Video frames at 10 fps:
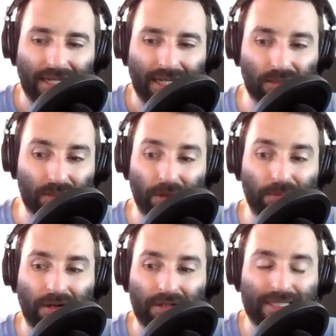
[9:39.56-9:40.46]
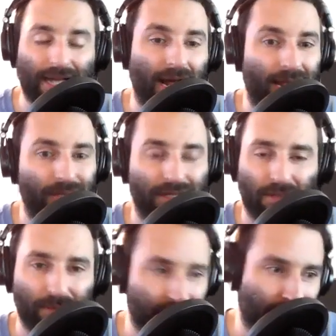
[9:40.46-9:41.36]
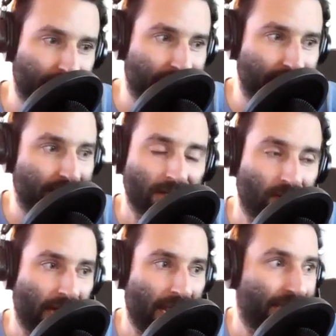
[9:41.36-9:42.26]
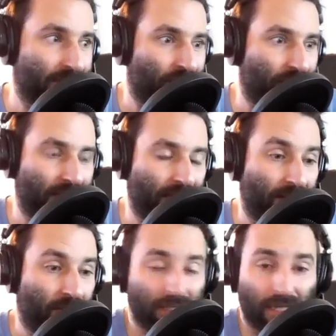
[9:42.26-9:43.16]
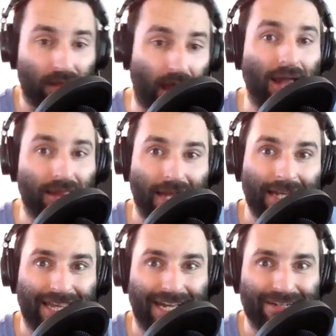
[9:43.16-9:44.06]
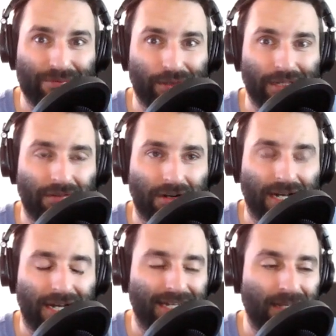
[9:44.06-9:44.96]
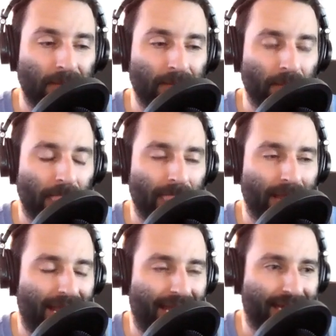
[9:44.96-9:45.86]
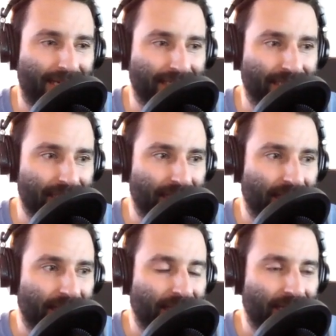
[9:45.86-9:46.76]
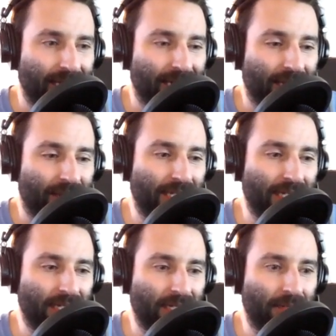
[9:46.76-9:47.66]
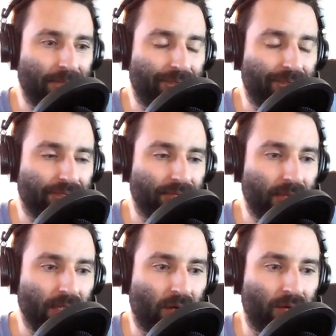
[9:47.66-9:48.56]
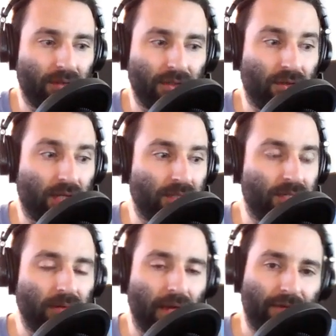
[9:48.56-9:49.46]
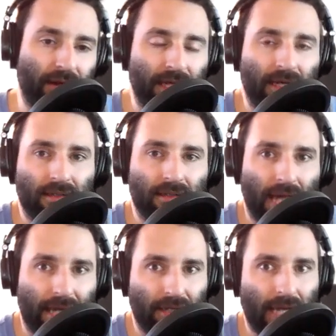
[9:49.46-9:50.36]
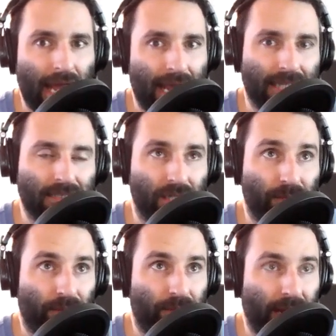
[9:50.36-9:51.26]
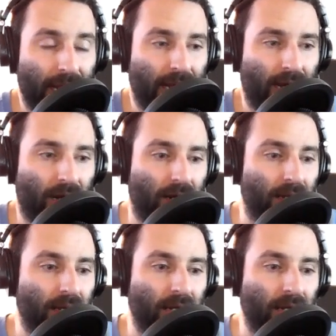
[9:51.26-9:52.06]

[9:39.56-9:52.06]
he was pooping all the time, and there'd be sounds that you didn't know how to handle. It was a lot like that, believe it or not. And you know, you can do everything that you can to prepare